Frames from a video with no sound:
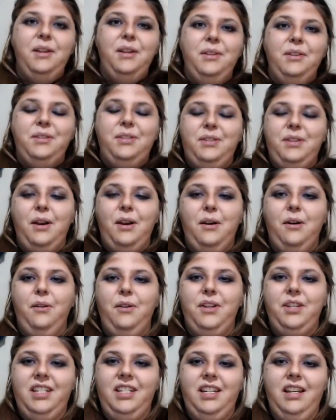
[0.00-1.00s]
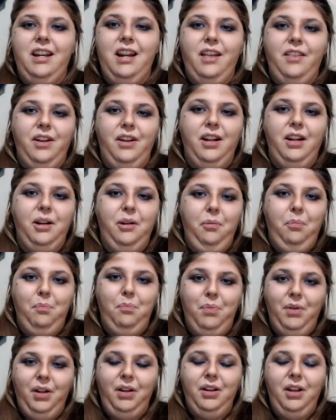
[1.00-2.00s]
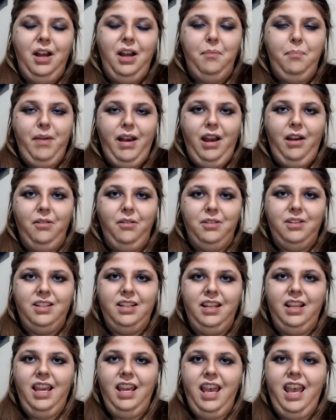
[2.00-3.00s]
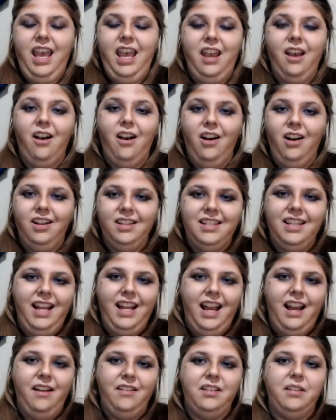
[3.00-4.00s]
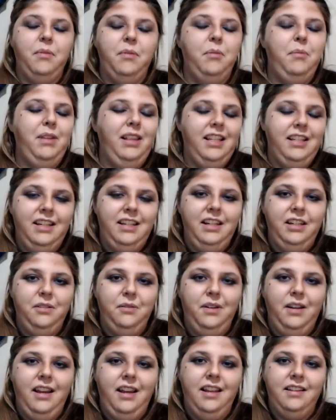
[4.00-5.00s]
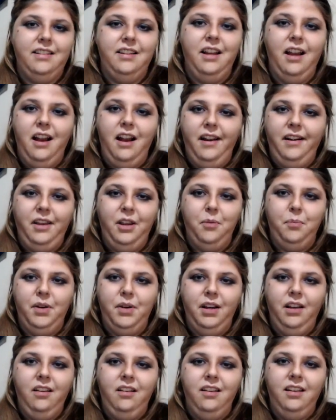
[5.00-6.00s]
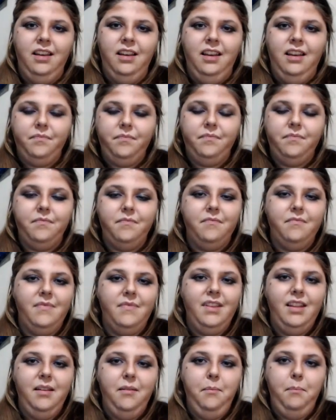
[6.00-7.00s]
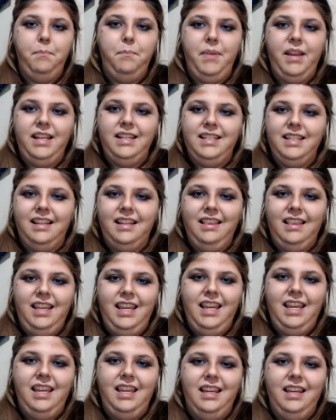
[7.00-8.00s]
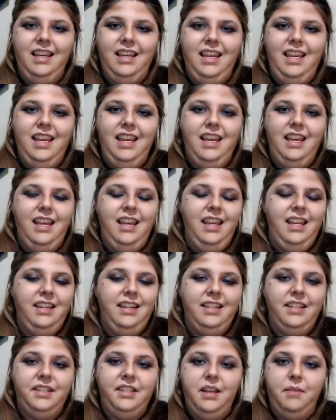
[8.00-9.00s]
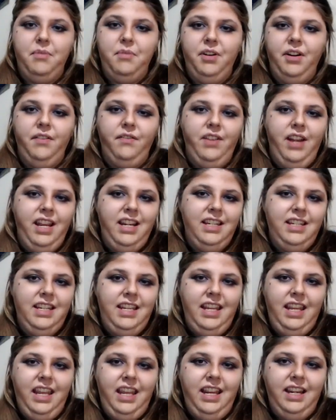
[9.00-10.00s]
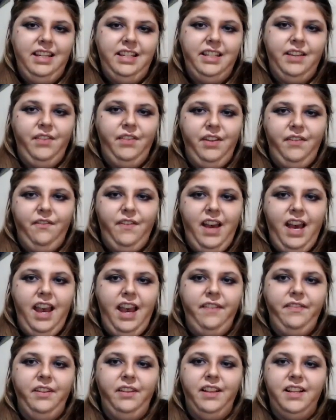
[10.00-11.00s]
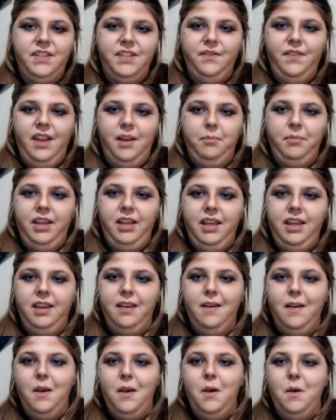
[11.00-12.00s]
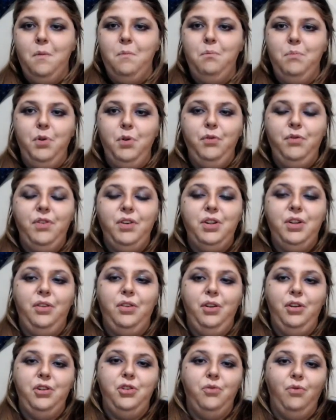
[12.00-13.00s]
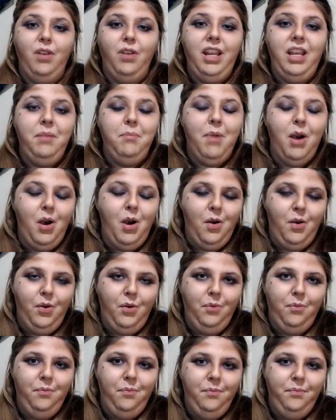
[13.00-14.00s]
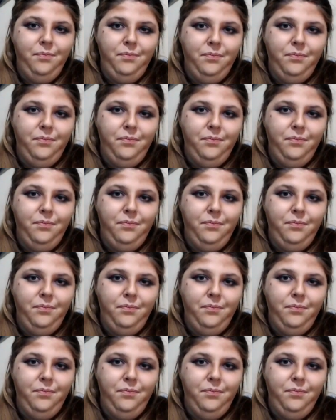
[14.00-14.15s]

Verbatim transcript: So this is another book about a haunted house. I'm going to be listening to it as an audiobook. Basically, in December of 1975, the Lutz family moved into their dream home.